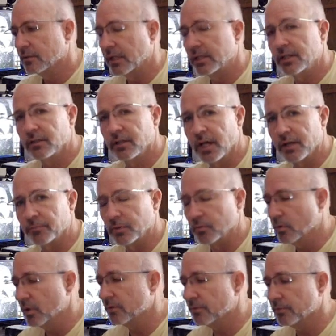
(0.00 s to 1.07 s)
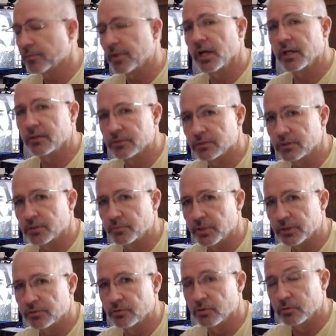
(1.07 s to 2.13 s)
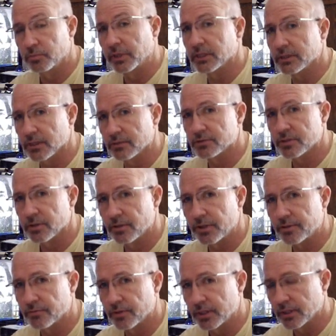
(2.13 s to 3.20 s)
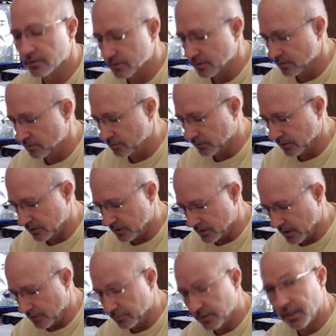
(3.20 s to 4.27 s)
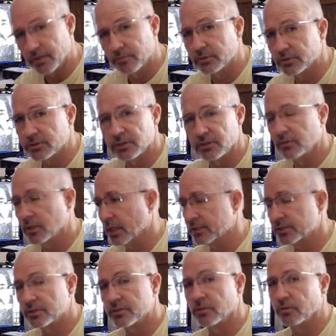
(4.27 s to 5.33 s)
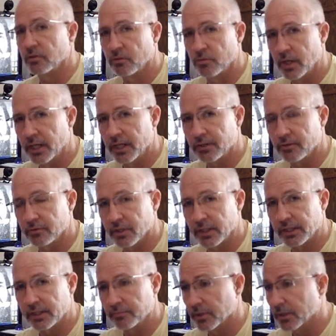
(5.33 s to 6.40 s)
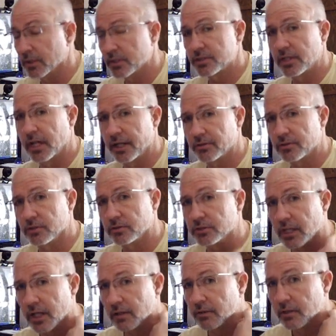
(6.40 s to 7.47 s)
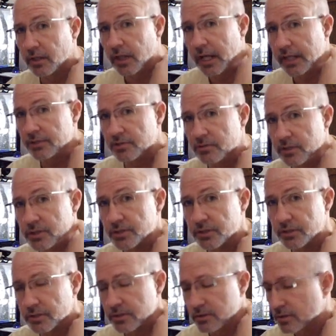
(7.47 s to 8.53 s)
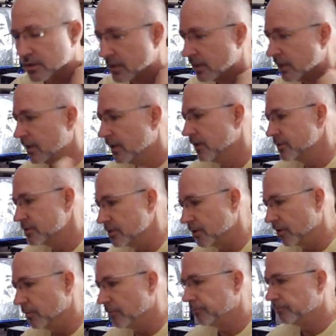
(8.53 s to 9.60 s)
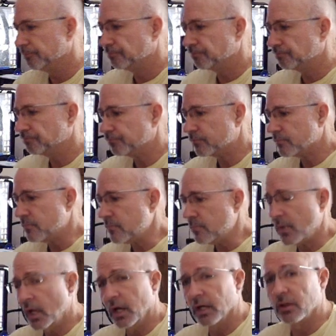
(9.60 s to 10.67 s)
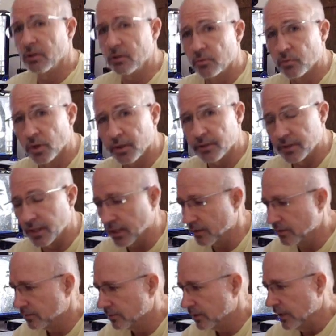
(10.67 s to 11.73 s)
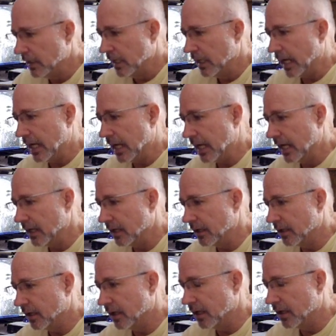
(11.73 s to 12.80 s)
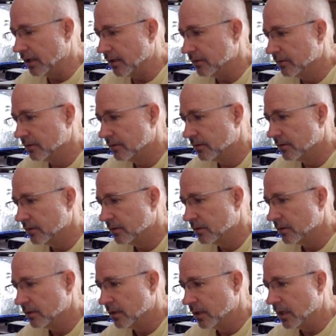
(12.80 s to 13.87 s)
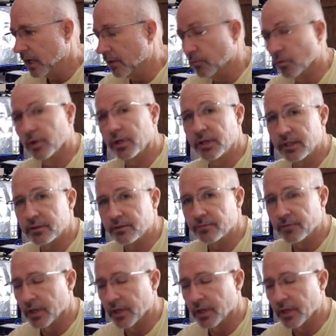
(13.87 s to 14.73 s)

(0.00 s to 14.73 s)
they didn't like me. One of them thought I was a little bit too old because I was 33 years old at the time. And the other one said, well, I just don't know why I don't like him. And this guy, turns out, hates Christians. So I go to work there and uh, I'm working at the